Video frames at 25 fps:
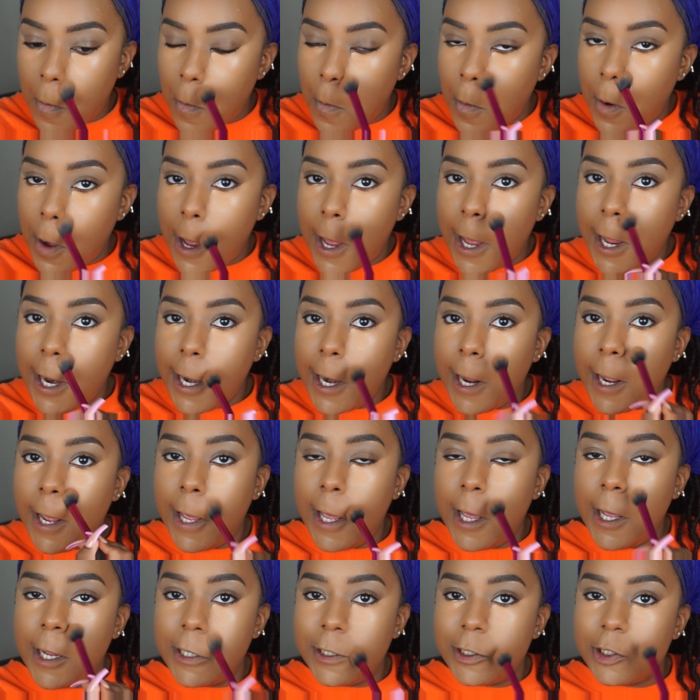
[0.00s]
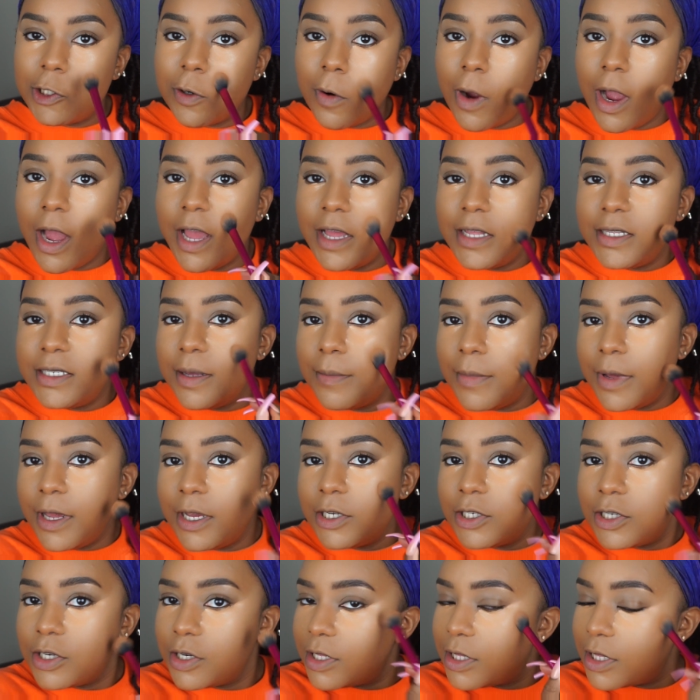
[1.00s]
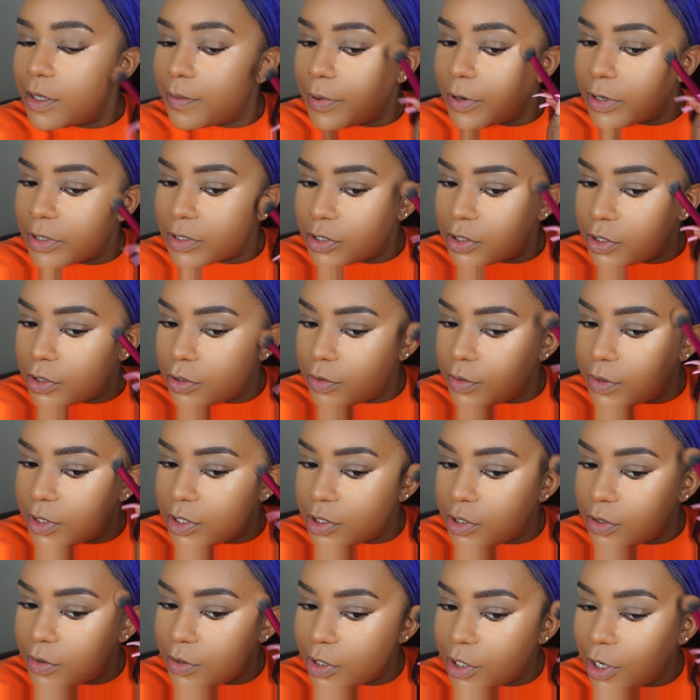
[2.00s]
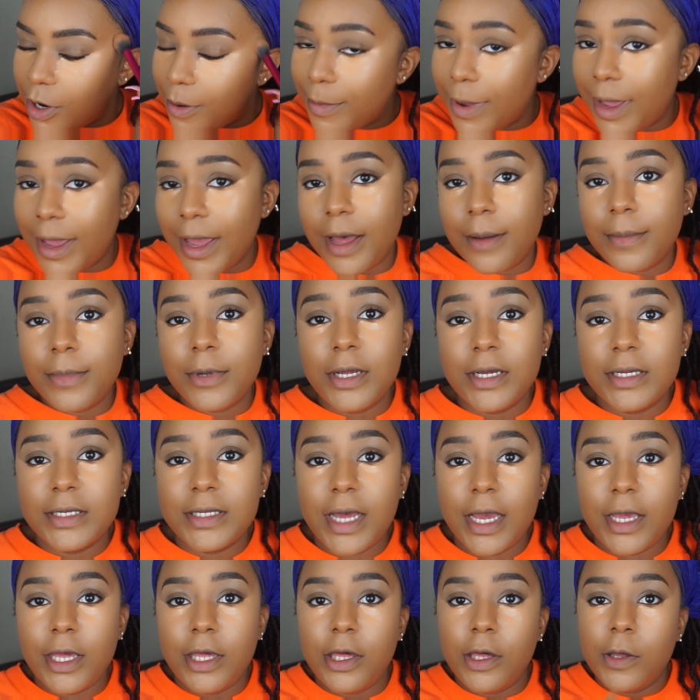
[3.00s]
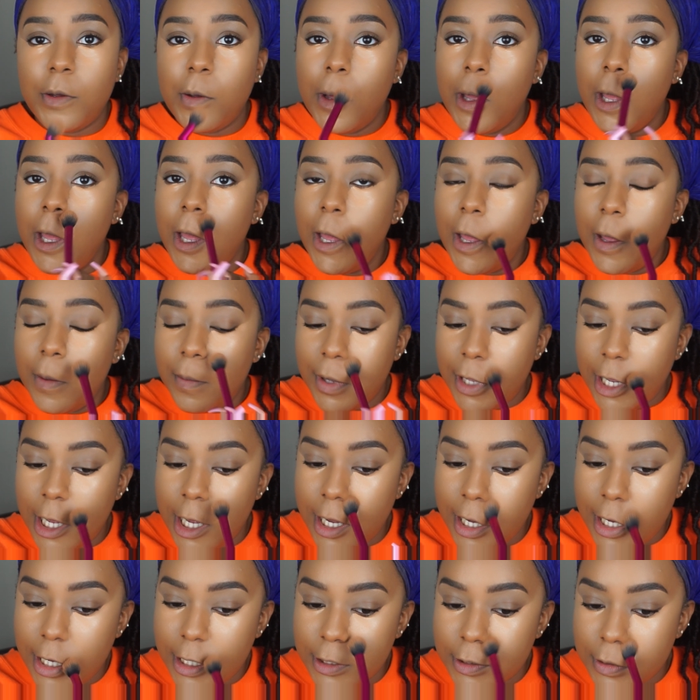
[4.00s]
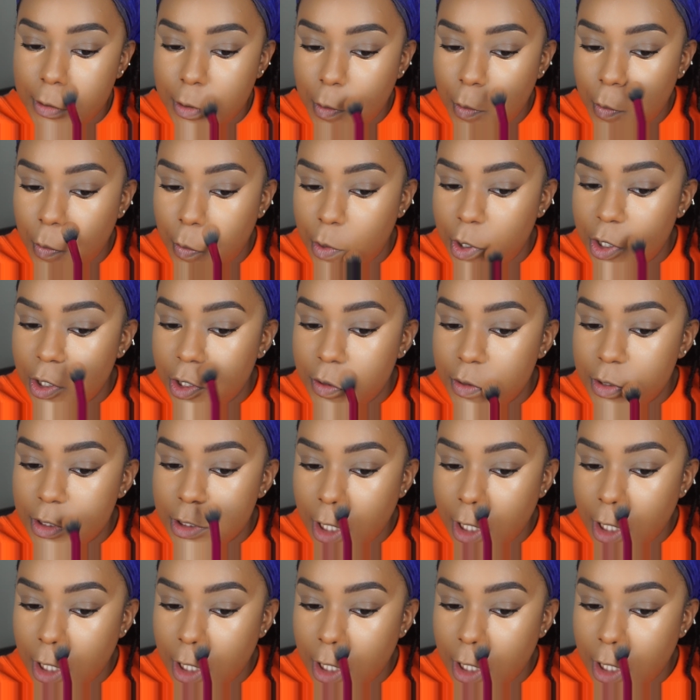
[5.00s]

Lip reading: one, try to make sure that the person who is doing your makeup looks like you, because when you